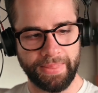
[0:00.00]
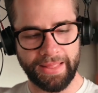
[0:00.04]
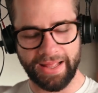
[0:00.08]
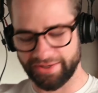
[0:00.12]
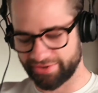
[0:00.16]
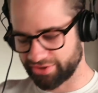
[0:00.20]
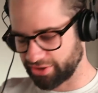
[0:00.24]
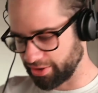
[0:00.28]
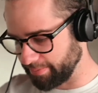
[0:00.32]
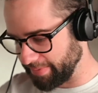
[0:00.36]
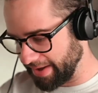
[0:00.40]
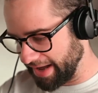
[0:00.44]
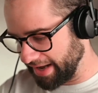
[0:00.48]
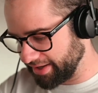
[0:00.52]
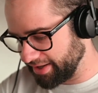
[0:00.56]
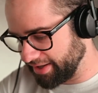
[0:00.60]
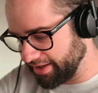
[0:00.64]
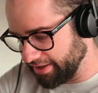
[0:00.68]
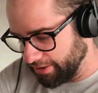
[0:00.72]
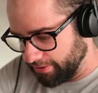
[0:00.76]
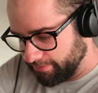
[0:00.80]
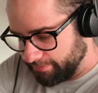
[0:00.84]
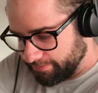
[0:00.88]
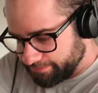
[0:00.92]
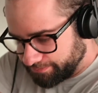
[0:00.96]
let's go back
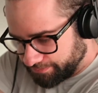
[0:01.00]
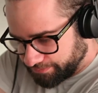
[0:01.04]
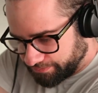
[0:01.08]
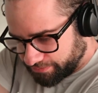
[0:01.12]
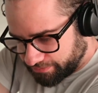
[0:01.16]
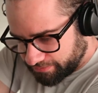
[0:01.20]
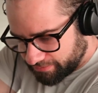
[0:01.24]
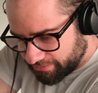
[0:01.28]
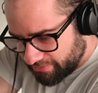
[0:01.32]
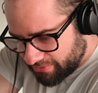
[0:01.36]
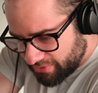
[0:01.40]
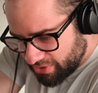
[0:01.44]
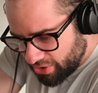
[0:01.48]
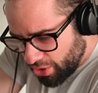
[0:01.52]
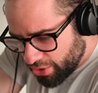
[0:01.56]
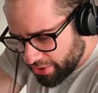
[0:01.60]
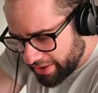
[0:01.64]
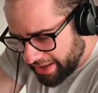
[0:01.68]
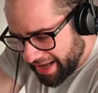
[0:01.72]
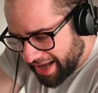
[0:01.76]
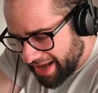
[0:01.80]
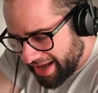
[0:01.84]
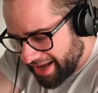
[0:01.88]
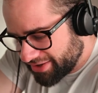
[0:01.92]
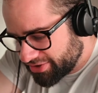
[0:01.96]
here.
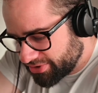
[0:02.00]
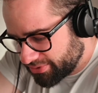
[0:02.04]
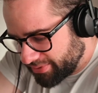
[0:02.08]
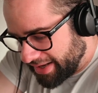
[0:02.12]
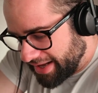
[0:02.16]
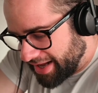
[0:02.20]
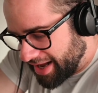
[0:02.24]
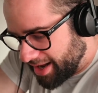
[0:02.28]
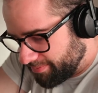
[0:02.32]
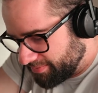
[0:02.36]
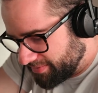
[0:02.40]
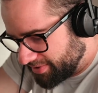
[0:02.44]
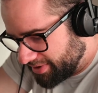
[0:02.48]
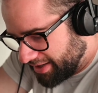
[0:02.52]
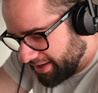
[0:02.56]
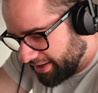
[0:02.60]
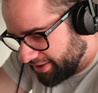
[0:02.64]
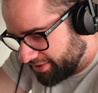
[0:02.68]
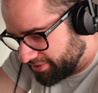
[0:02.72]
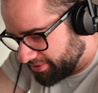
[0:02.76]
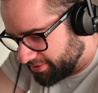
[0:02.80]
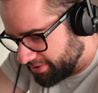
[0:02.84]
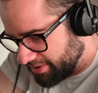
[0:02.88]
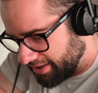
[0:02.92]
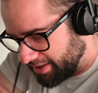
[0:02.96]
Okay, A2A,
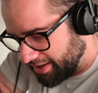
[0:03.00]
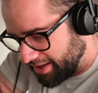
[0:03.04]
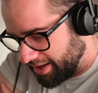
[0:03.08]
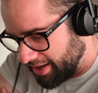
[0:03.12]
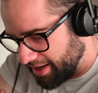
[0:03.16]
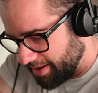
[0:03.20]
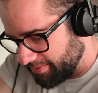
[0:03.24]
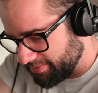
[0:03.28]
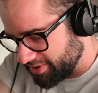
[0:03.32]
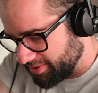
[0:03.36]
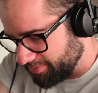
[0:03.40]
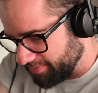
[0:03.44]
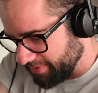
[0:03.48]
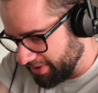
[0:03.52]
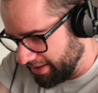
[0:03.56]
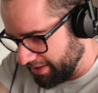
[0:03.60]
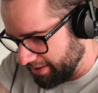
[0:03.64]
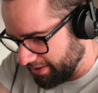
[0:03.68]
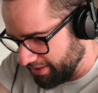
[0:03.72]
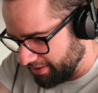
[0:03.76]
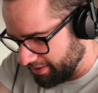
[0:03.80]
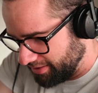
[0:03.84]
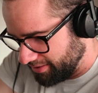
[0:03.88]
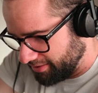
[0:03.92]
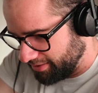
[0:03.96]

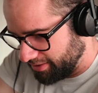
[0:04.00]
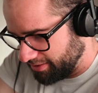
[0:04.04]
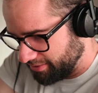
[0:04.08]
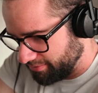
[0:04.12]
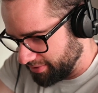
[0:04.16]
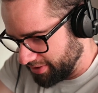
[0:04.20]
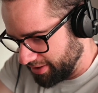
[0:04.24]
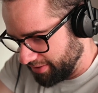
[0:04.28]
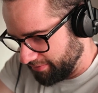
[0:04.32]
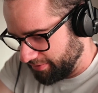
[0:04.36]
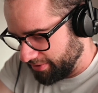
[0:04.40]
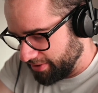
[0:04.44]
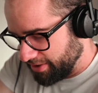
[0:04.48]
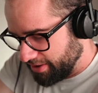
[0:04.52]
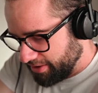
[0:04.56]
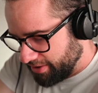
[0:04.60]
MCP, whatever.